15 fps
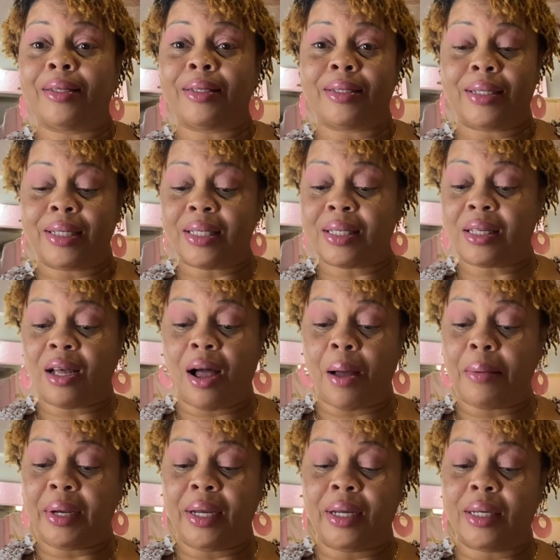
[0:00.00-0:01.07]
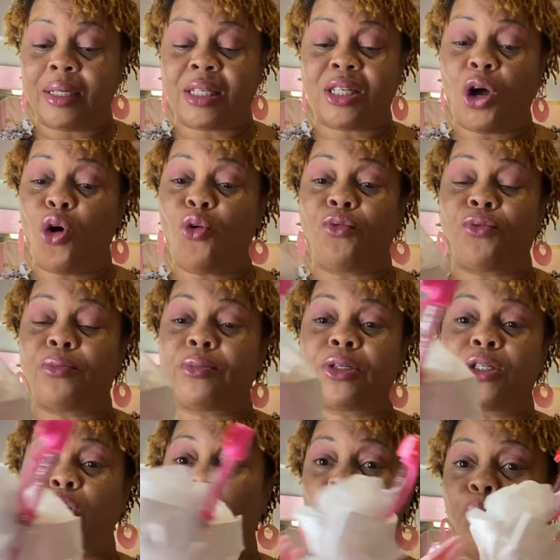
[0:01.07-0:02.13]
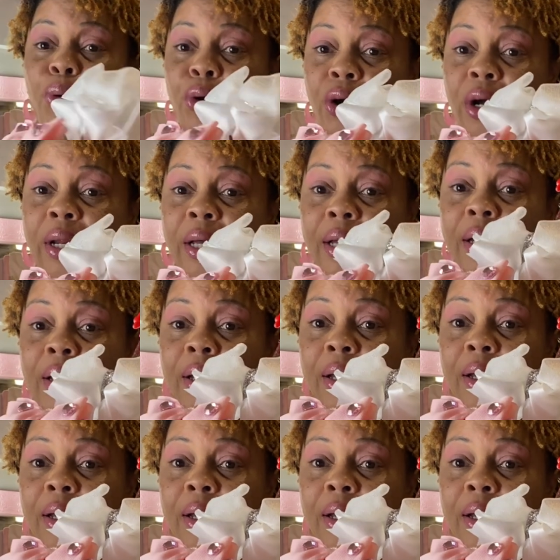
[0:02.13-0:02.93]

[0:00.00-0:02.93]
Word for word: this, I mean, so, so pretty.